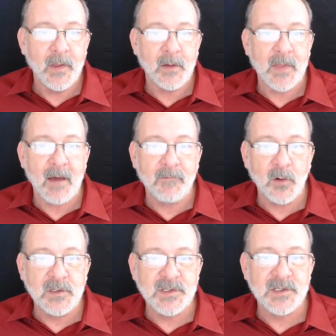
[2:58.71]
that
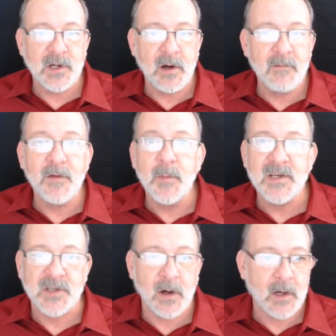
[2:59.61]
focuses on
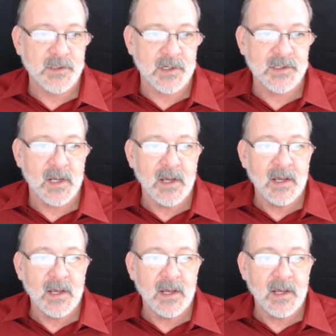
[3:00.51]
feminist causes.